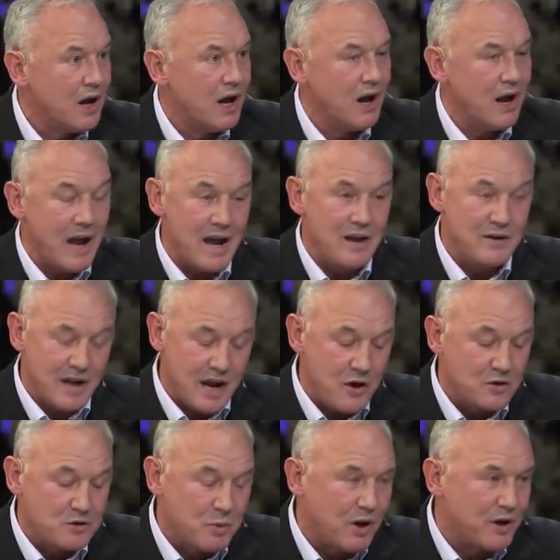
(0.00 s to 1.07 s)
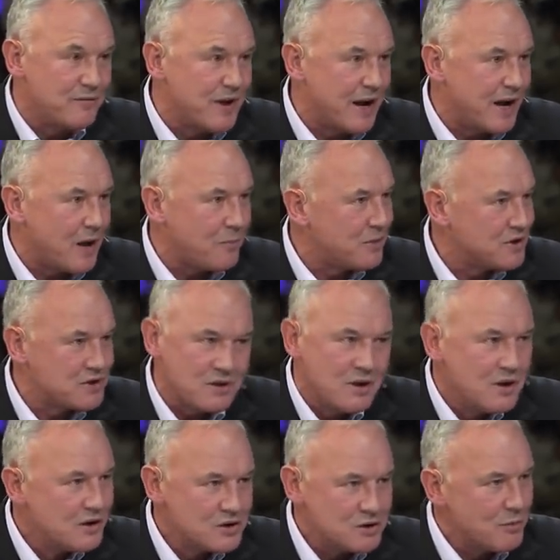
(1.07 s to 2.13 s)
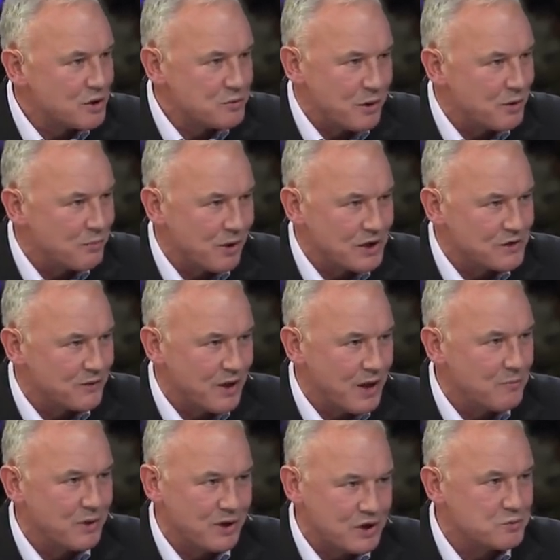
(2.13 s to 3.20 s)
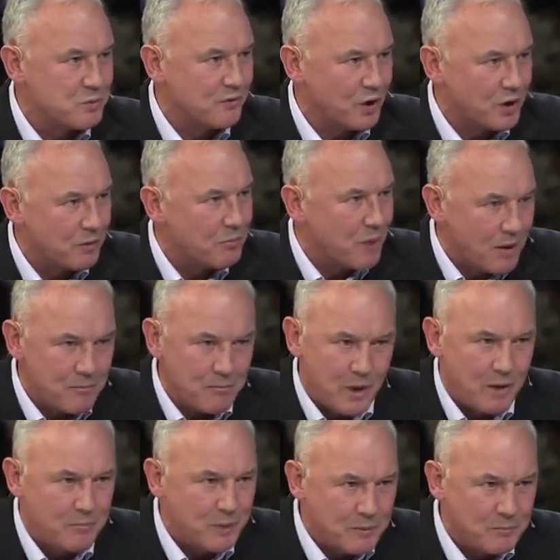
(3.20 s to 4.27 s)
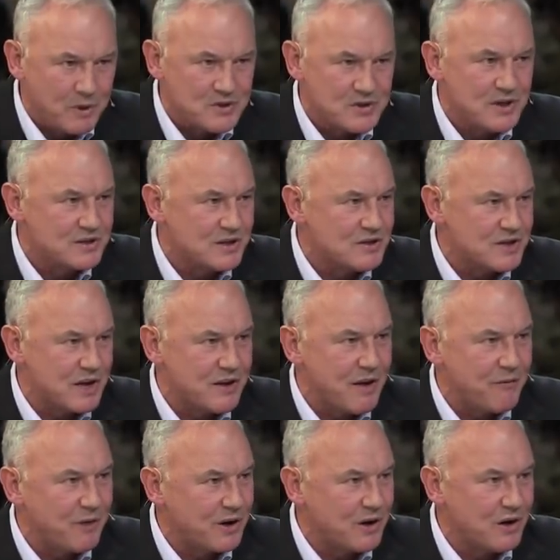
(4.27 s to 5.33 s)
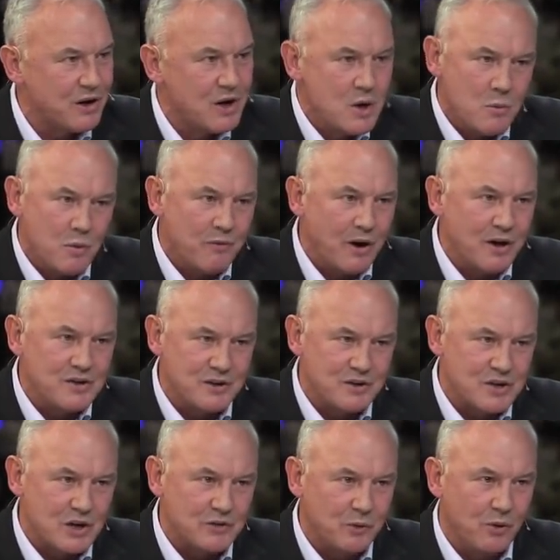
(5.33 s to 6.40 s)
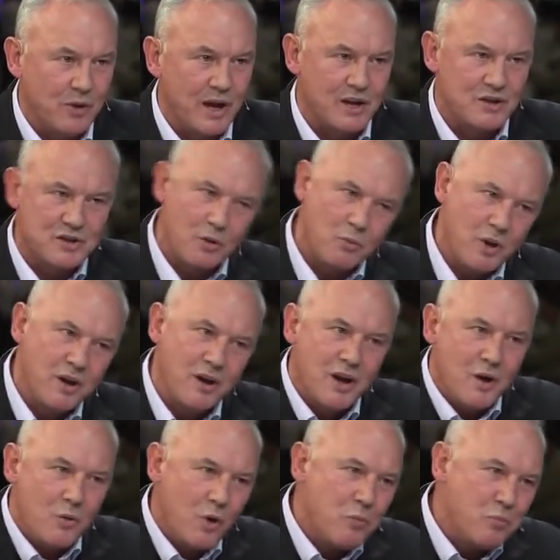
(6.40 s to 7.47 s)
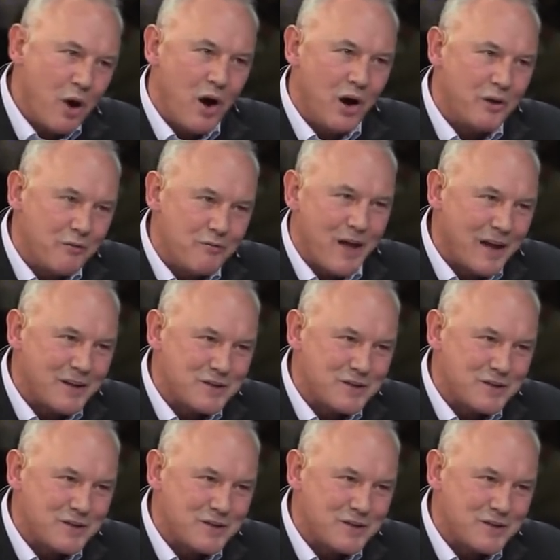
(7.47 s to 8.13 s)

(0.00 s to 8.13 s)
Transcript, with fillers: Uh, and now as part of NetApp, it's It's a much better place for them, because we've got a, a, a big business in South Africa. We're very successful there, so we're, we're part of